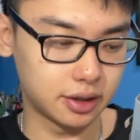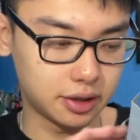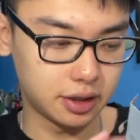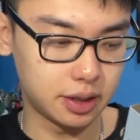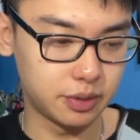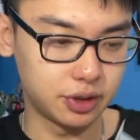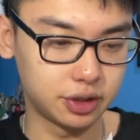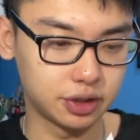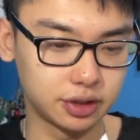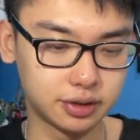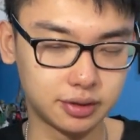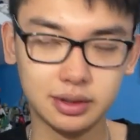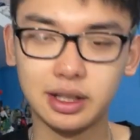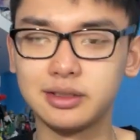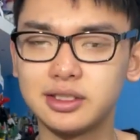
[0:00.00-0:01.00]

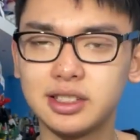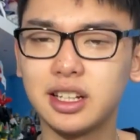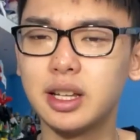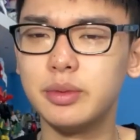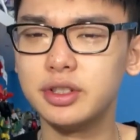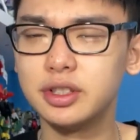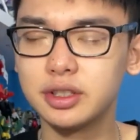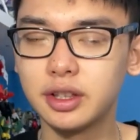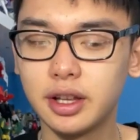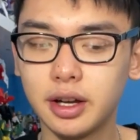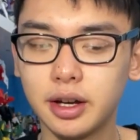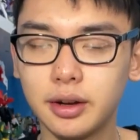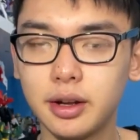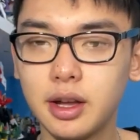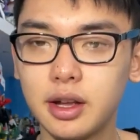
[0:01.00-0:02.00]
images, not the set images,
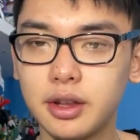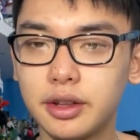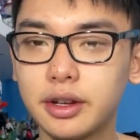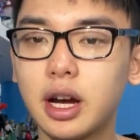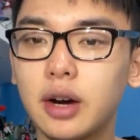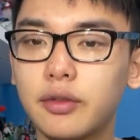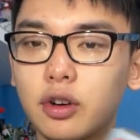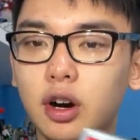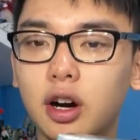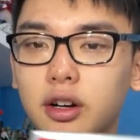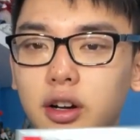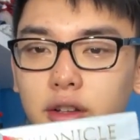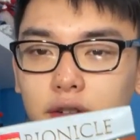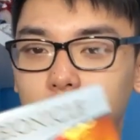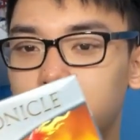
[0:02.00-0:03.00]
the cover art
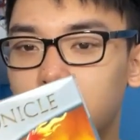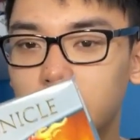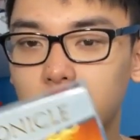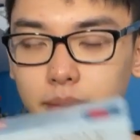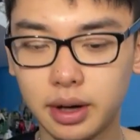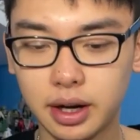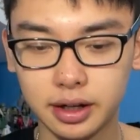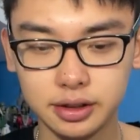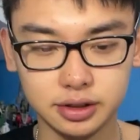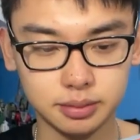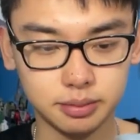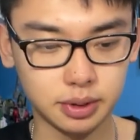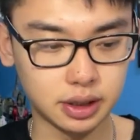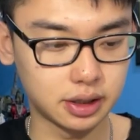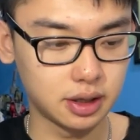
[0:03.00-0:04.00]
on the front of the box.
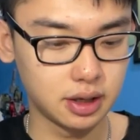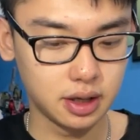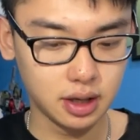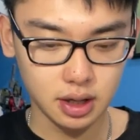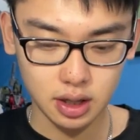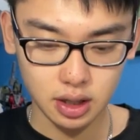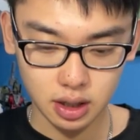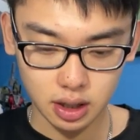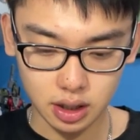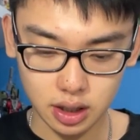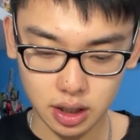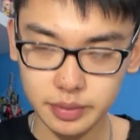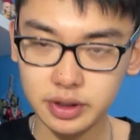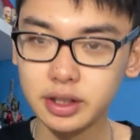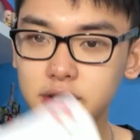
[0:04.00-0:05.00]
But I
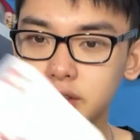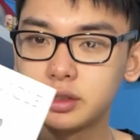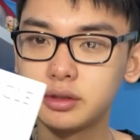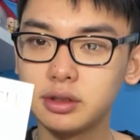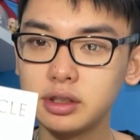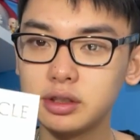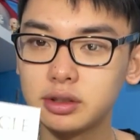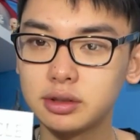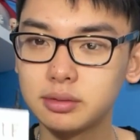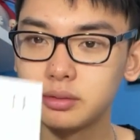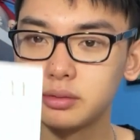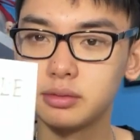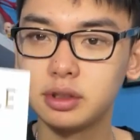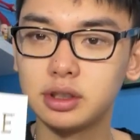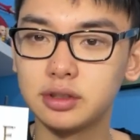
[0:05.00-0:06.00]
mean, this
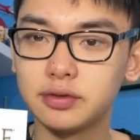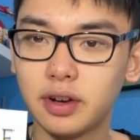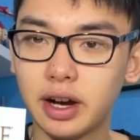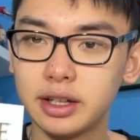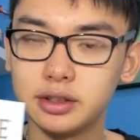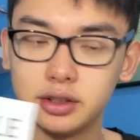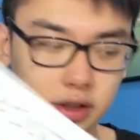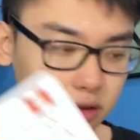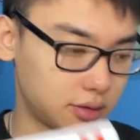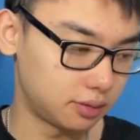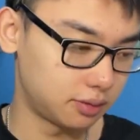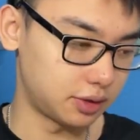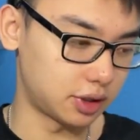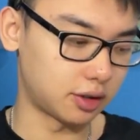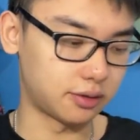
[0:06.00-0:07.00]
is fine too,
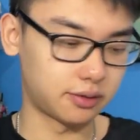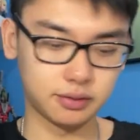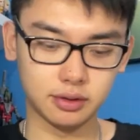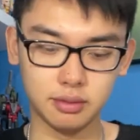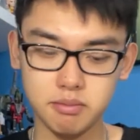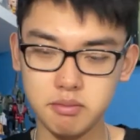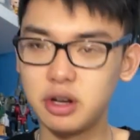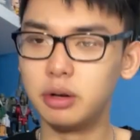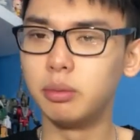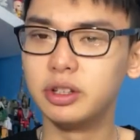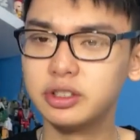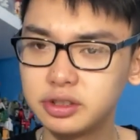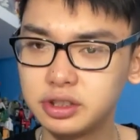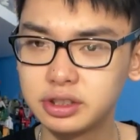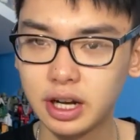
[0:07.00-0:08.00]
you know,
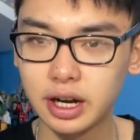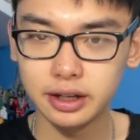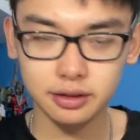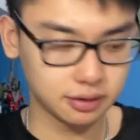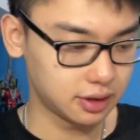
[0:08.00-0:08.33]
minimalist design.